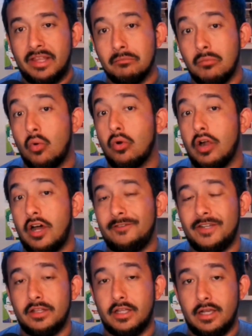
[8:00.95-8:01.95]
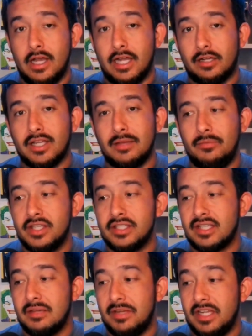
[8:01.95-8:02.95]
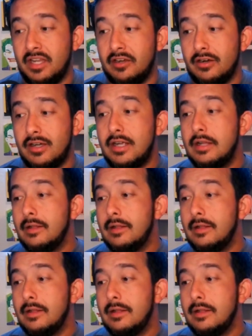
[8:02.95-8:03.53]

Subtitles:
I think, more often than not this coming year.